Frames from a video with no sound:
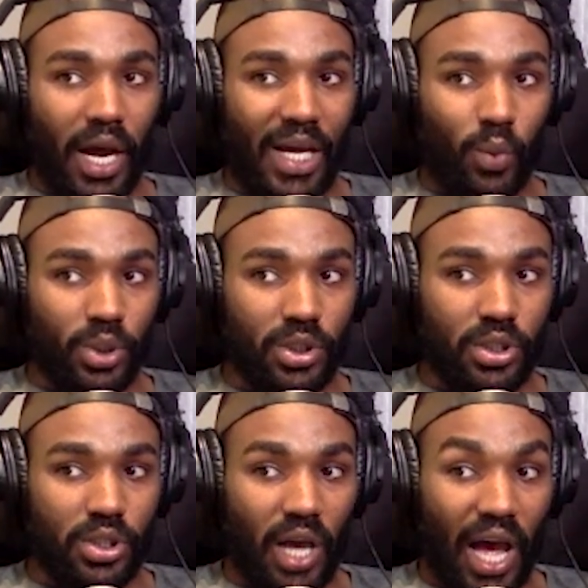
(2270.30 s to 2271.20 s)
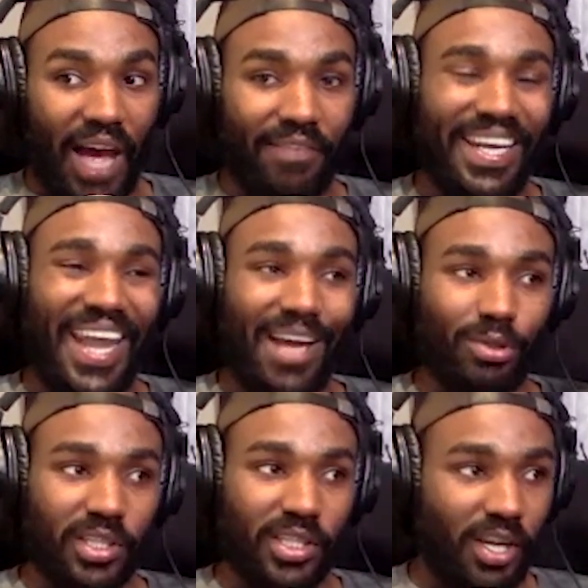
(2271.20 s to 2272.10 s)
I was I have a
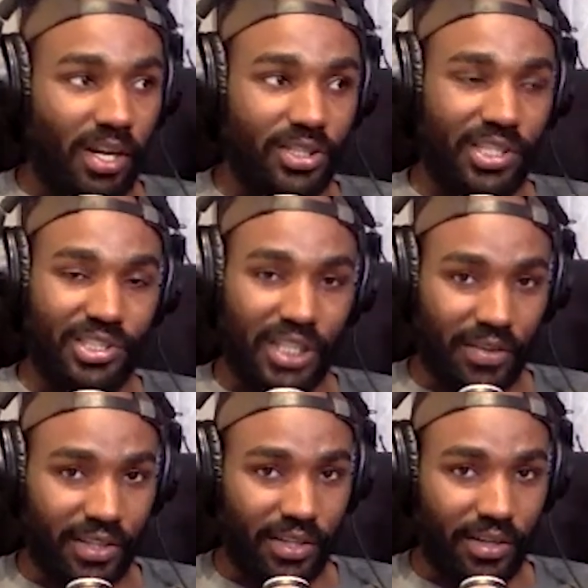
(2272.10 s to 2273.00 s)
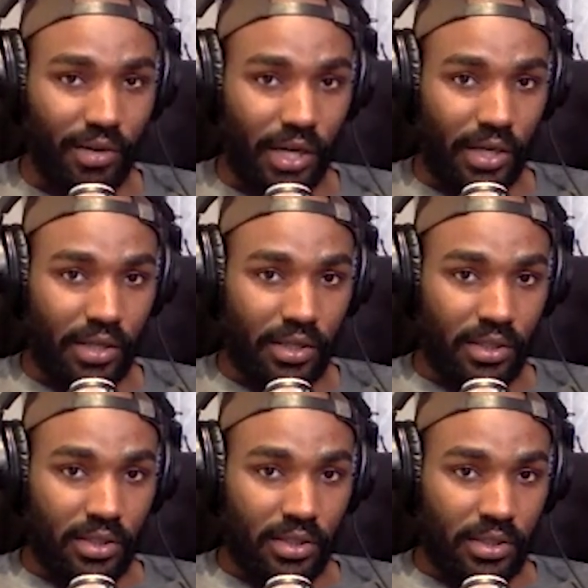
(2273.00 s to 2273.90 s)
nanotechnology engineering degree.
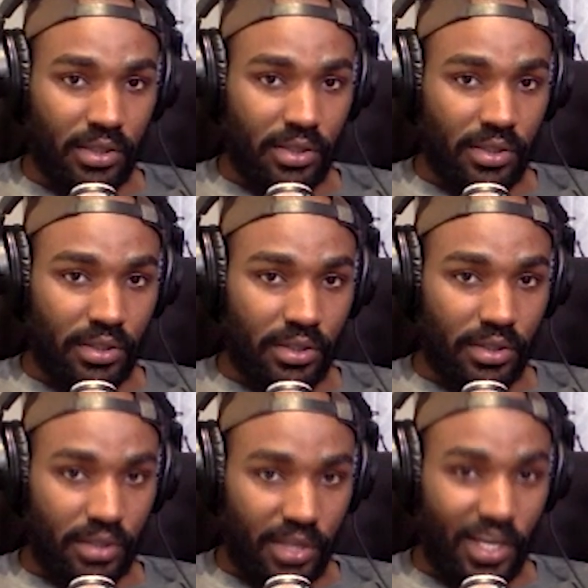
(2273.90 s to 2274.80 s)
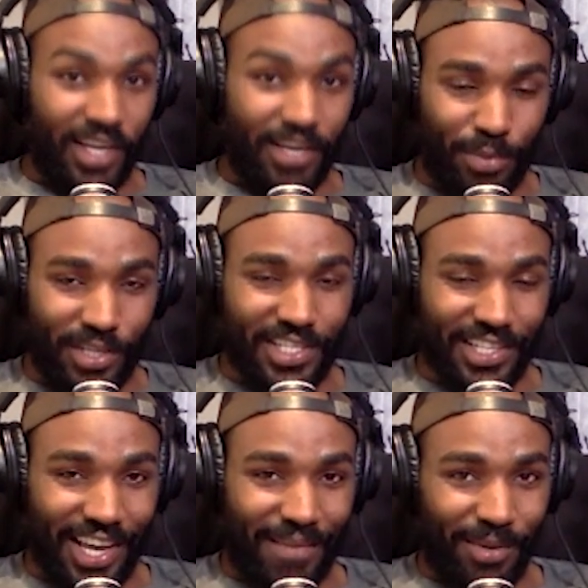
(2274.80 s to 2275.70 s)
Whoa. Yeah, pretty
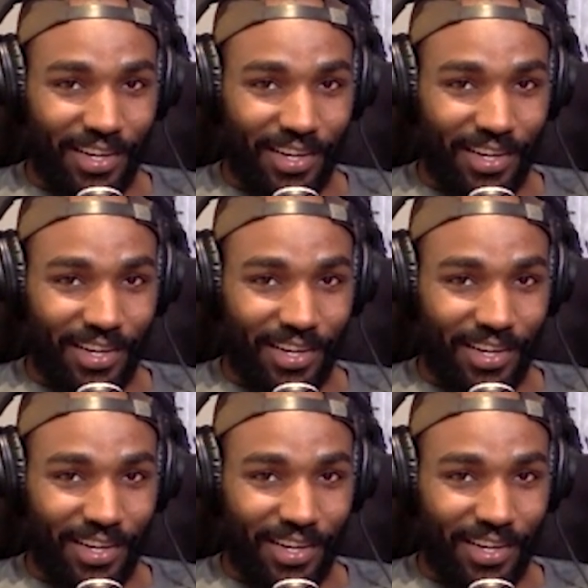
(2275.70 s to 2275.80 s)
sick name. Right?